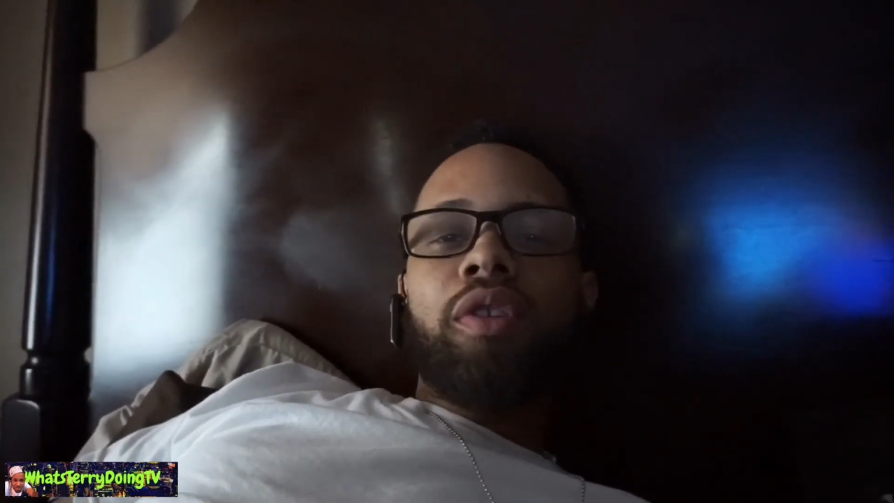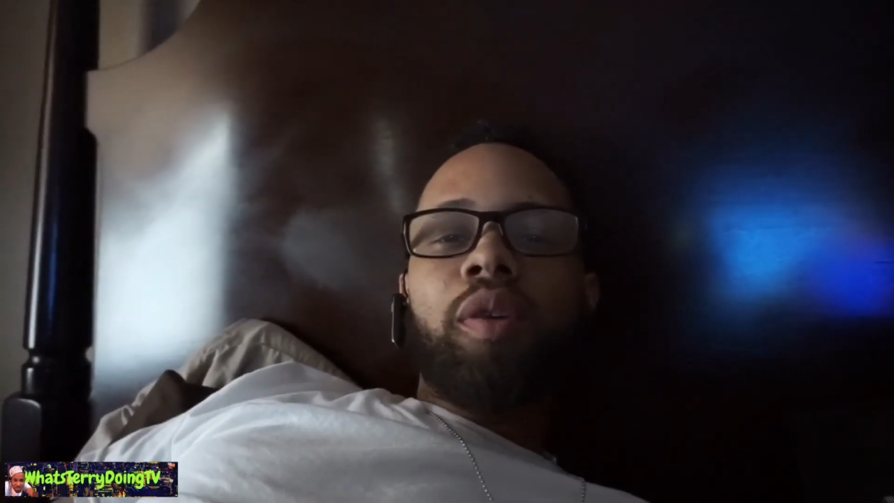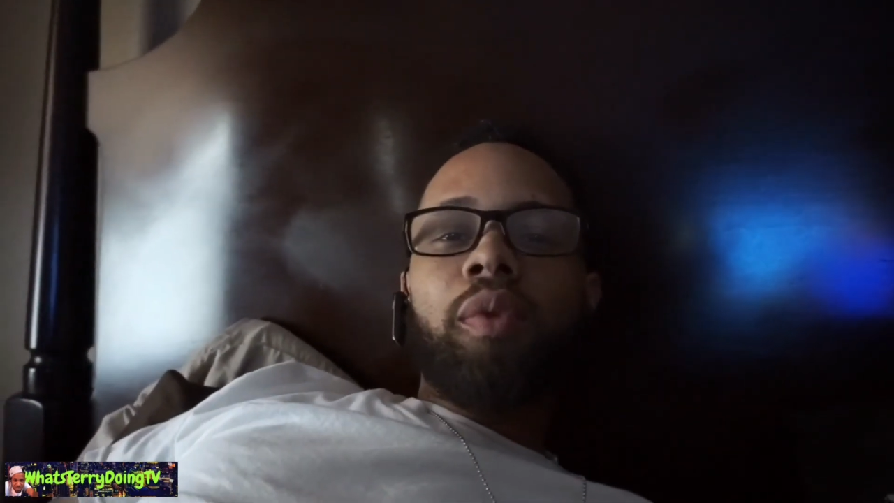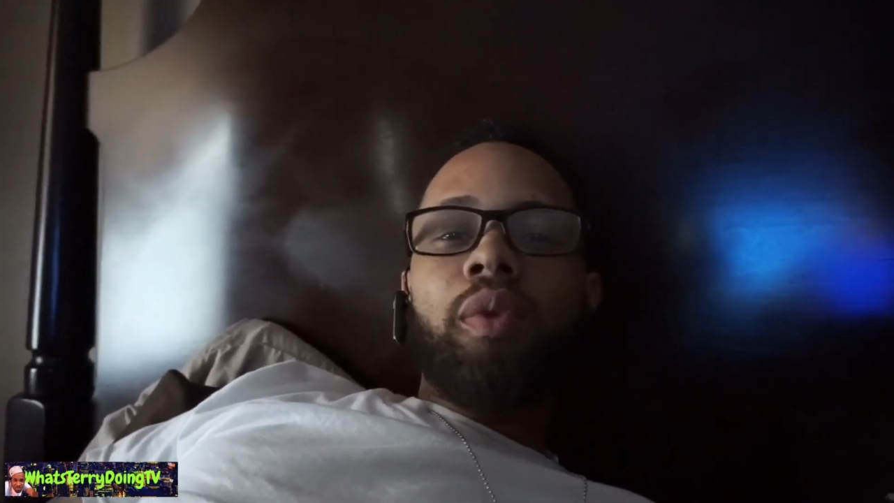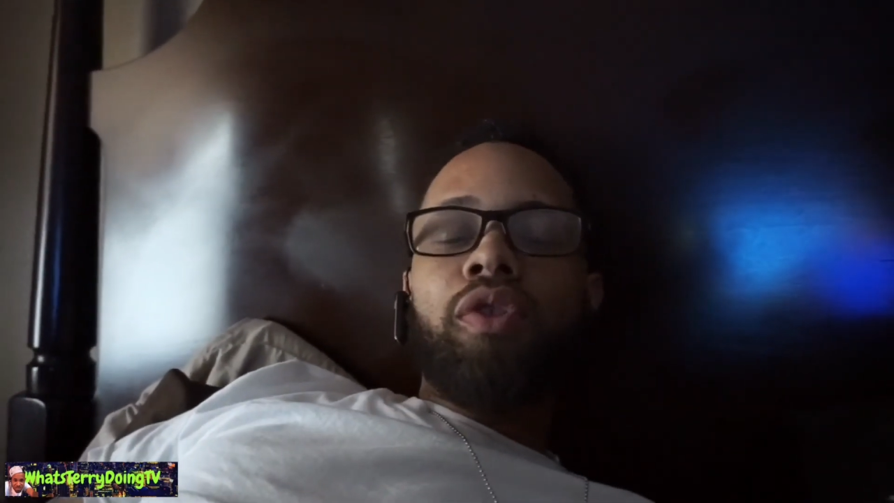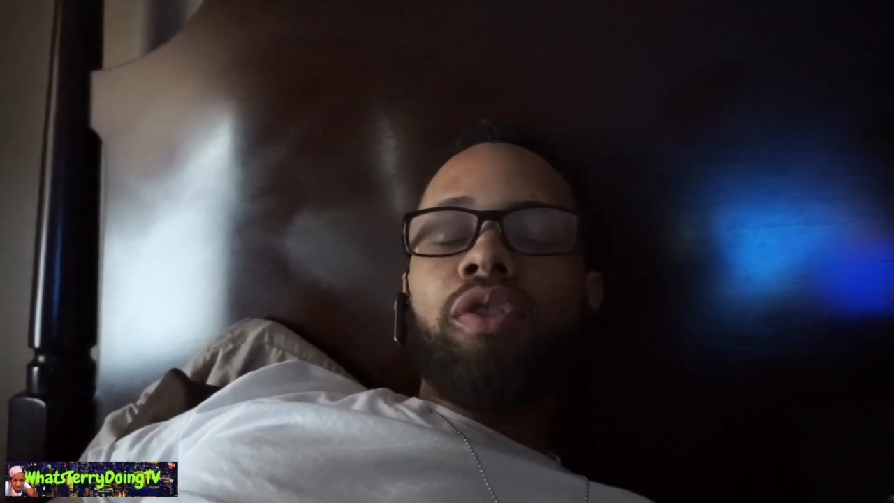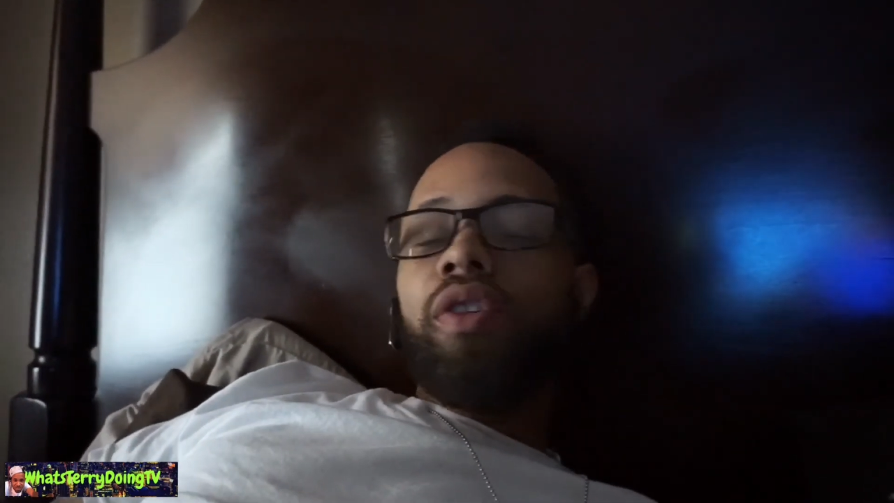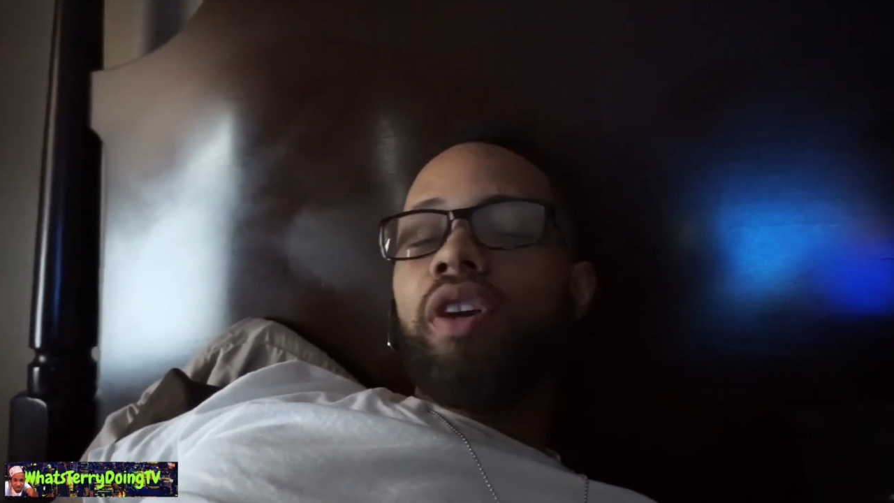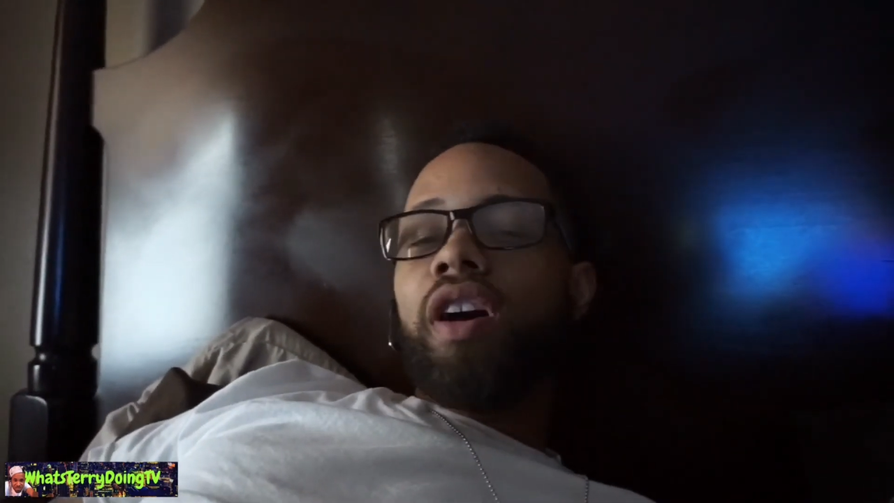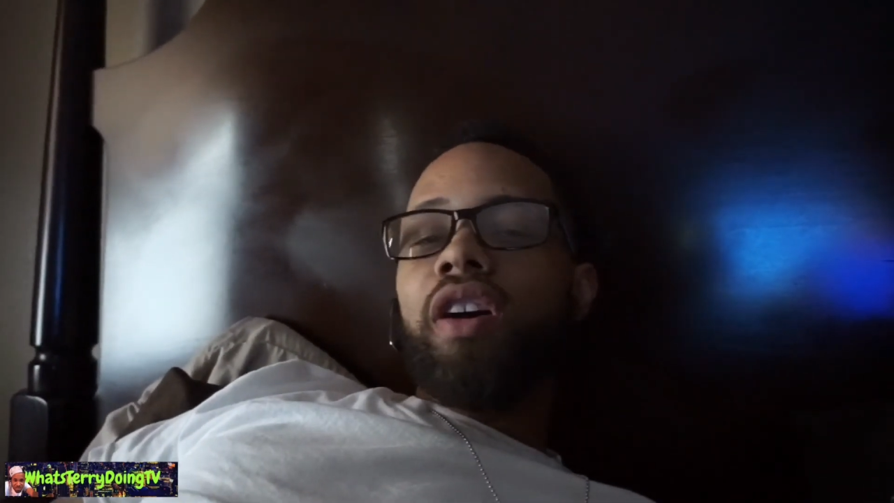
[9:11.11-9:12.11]
Tell me what you
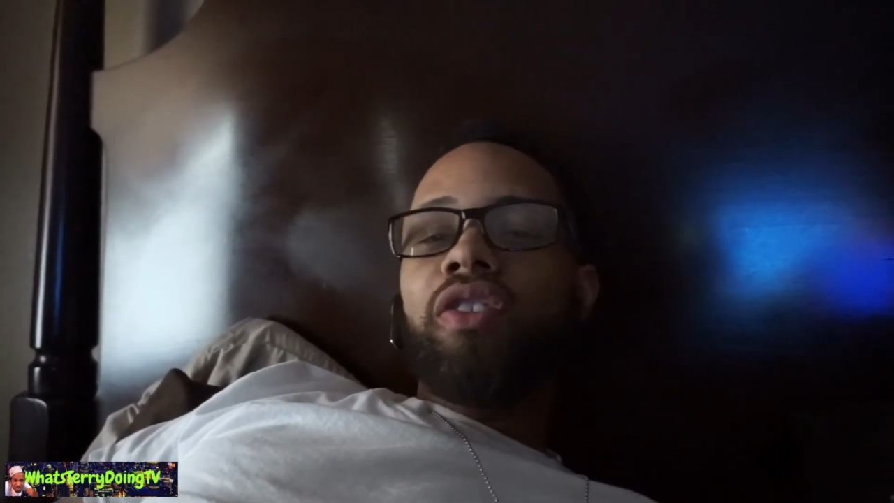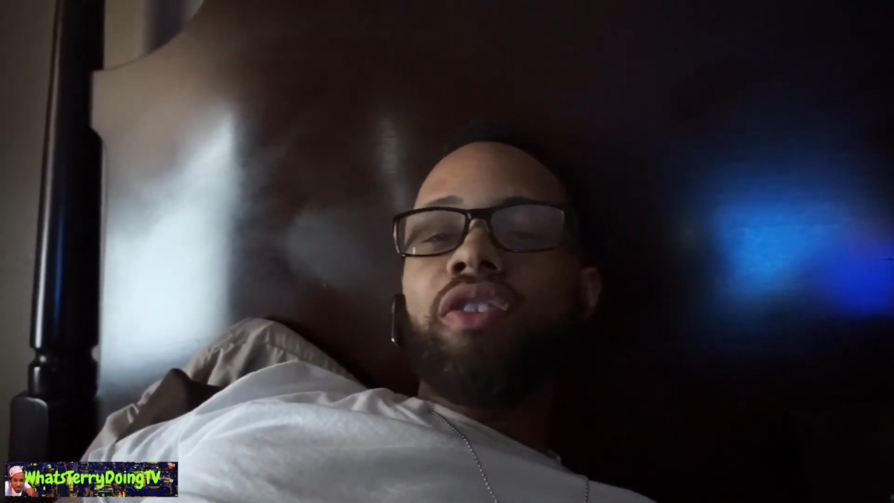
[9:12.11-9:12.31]
guys